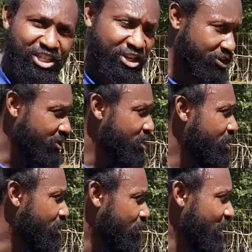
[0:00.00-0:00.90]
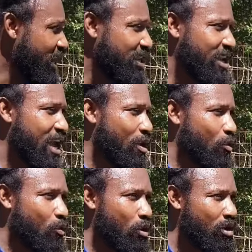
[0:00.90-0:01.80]
year Okay, now
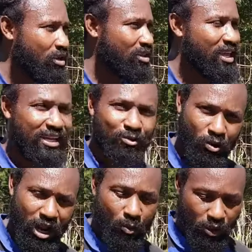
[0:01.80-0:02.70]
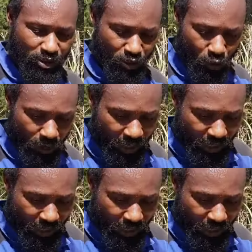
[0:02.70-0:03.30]
one of the things what I want to go ahead